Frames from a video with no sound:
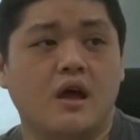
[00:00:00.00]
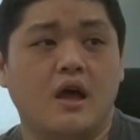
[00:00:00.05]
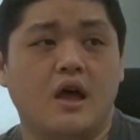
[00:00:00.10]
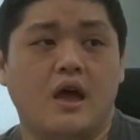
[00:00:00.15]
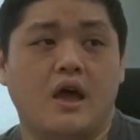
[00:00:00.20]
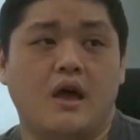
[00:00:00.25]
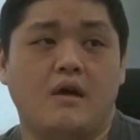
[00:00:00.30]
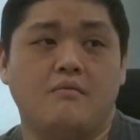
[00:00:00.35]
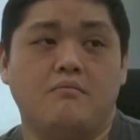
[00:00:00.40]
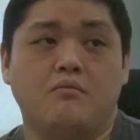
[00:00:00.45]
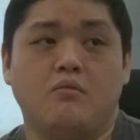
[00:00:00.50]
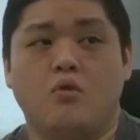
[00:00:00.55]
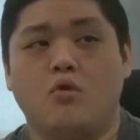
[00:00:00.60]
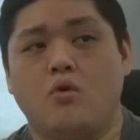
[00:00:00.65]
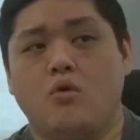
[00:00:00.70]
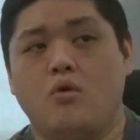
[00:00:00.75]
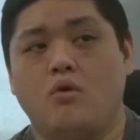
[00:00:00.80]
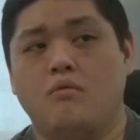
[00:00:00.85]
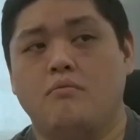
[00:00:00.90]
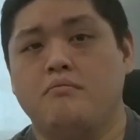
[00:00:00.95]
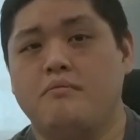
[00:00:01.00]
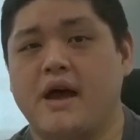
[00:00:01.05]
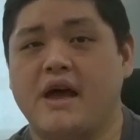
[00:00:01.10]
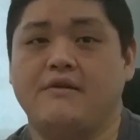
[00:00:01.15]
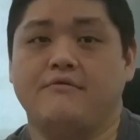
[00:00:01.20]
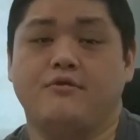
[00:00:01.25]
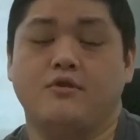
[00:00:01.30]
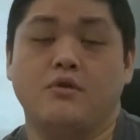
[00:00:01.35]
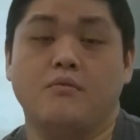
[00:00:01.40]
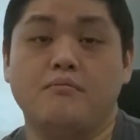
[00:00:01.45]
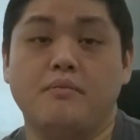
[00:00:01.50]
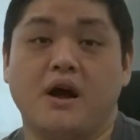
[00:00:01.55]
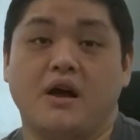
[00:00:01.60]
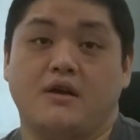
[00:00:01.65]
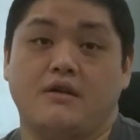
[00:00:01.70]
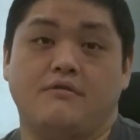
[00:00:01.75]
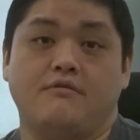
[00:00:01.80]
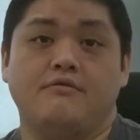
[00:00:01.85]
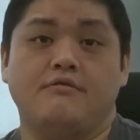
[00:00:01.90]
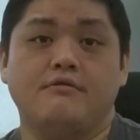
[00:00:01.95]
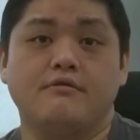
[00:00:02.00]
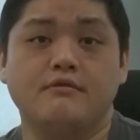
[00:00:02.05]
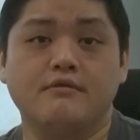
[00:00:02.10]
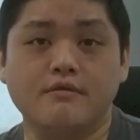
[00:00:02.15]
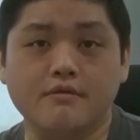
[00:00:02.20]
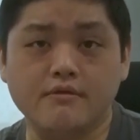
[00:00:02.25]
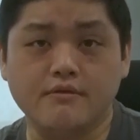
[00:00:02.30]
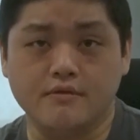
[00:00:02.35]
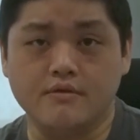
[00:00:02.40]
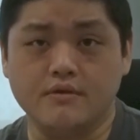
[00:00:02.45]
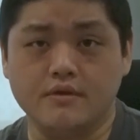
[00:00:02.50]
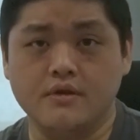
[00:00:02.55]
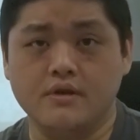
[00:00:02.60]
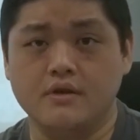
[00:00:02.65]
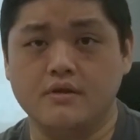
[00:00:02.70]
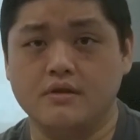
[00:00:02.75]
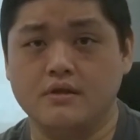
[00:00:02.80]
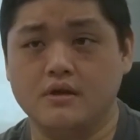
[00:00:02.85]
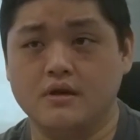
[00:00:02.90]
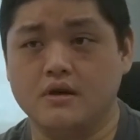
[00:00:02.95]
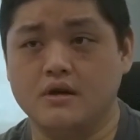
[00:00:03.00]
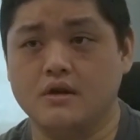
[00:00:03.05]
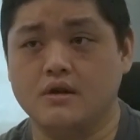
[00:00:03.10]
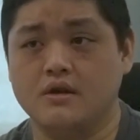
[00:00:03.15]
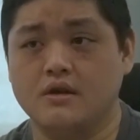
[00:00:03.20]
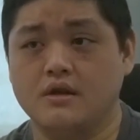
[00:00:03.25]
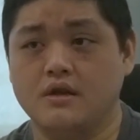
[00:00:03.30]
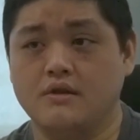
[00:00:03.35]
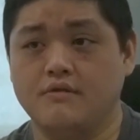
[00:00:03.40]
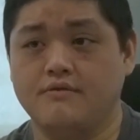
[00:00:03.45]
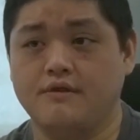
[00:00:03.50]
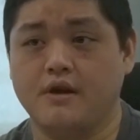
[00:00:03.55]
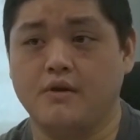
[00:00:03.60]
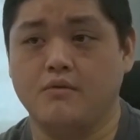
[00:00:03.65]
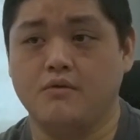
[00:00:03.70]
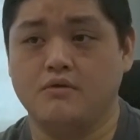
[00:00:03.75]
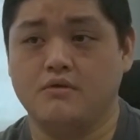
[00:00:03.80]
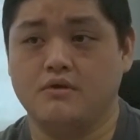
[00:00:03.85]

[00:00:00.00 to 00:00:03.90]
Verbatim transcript: and more bang for your buck if, the, if, I,